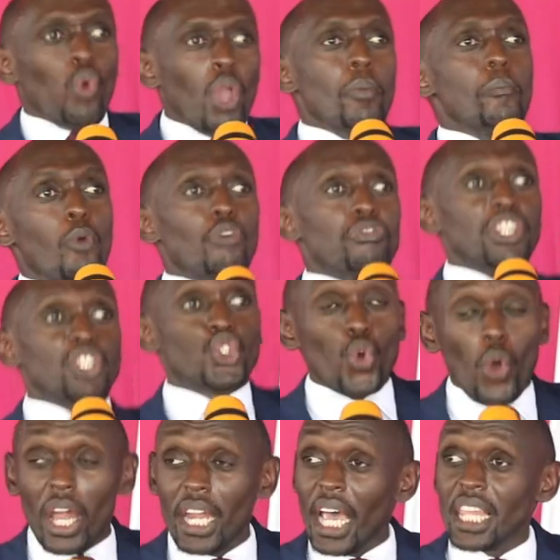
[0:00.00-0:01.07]
we move it
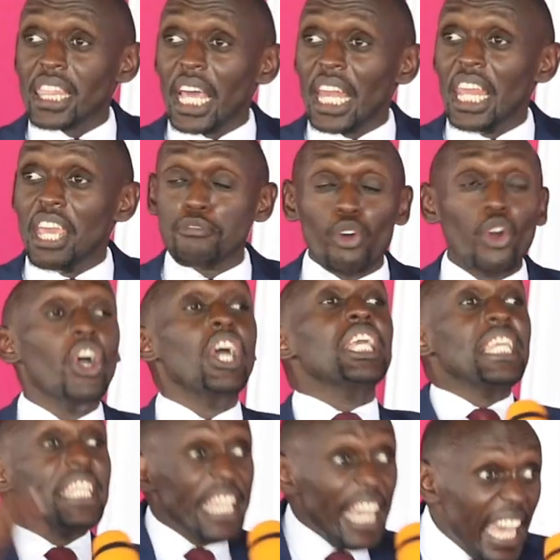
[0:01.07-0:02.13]
to another level.
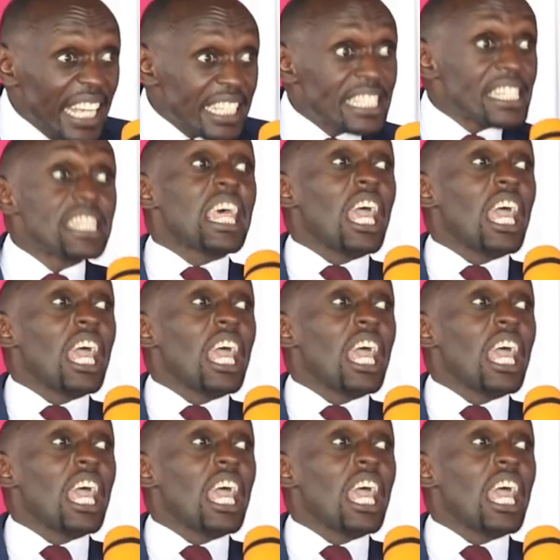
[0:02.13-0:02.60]
Yet